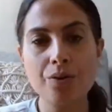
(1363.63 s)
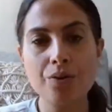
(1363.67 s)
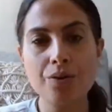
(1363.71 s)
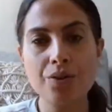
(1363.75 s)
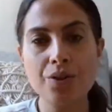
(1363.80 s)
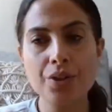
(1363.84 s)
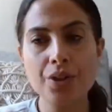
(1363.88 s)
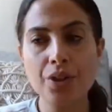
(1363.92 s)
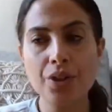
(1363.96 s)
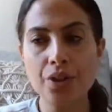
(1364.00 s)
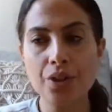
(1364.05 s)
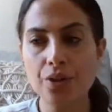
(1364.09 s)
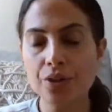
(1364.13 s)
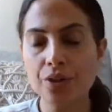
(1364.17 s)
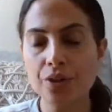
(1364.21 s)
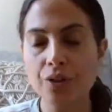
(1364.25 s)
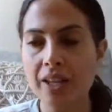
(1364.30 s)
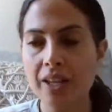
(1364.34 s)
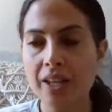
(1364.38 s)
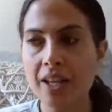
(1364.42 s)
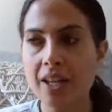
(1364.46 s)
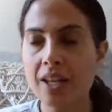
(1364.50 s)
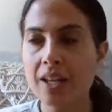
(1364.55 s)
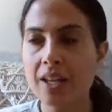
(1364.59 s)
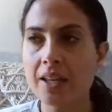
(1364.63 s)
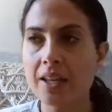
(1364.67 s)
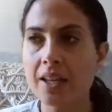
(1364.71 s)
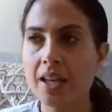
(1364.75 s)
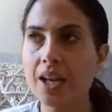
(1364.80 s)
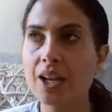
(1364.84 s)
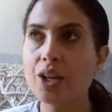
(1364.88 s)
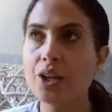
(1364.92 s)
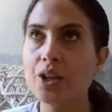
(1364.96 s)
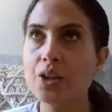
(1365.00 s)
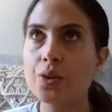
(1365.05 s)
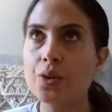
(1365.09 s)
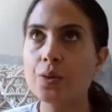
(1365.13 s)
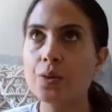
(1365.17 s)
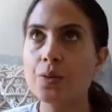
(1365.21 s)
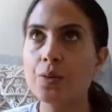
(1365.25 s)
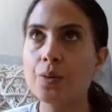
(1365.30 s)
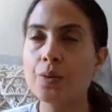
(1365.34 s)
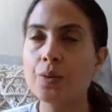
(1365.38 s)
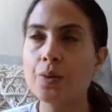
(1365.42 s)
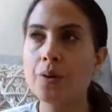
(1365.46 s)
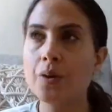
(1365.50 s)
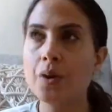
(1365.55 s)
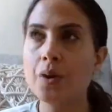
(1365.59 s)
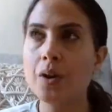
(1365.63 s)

securely can you